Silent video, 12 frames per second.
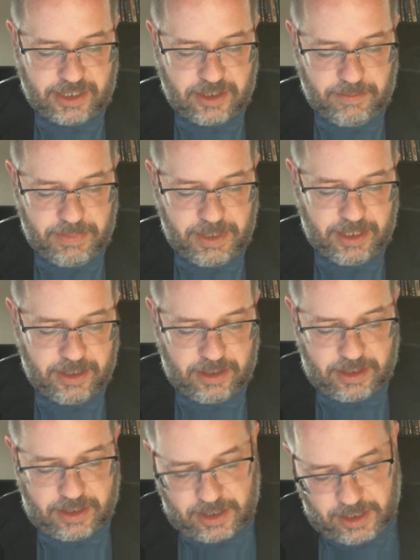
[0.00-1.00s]
to me
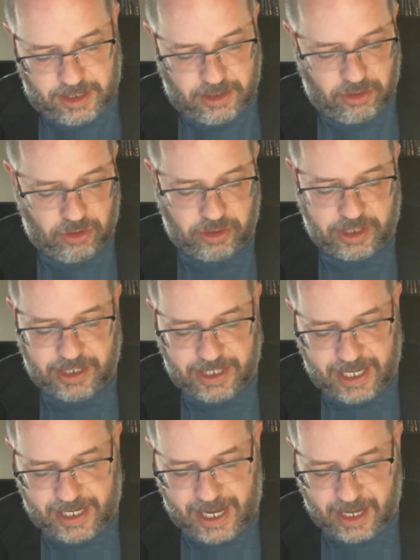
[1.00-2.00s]
in looking
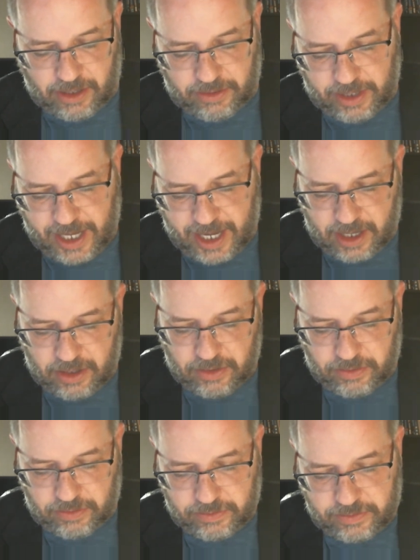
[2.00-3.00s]
at
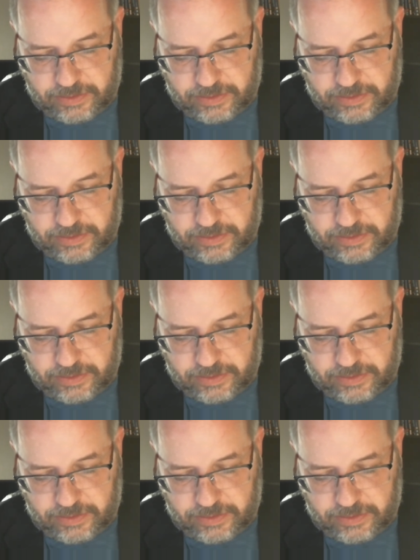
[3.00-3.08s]
how